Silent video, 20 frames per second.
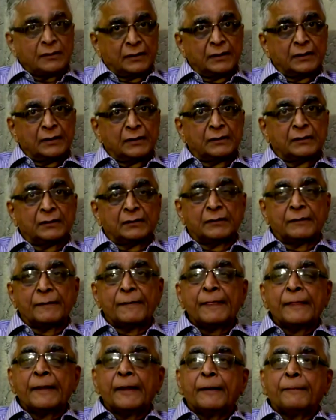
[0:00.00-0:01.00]

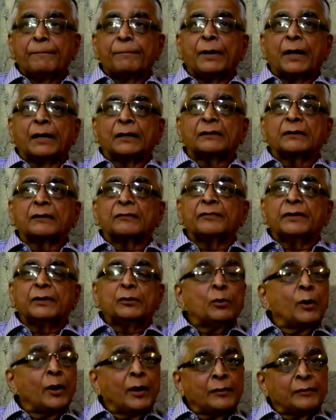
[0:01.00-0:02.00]
But we
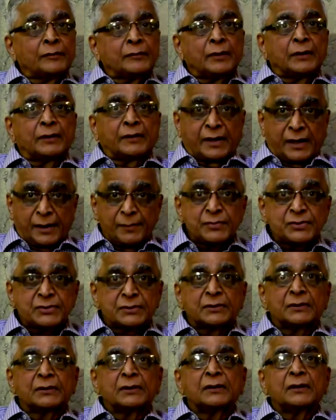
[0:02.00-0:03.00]
do have
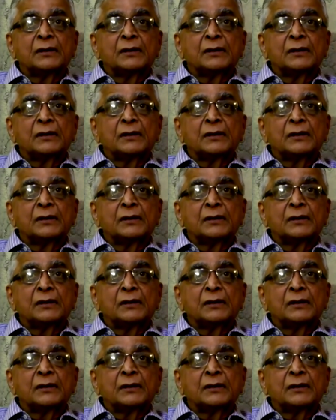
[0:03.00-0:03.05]
dreams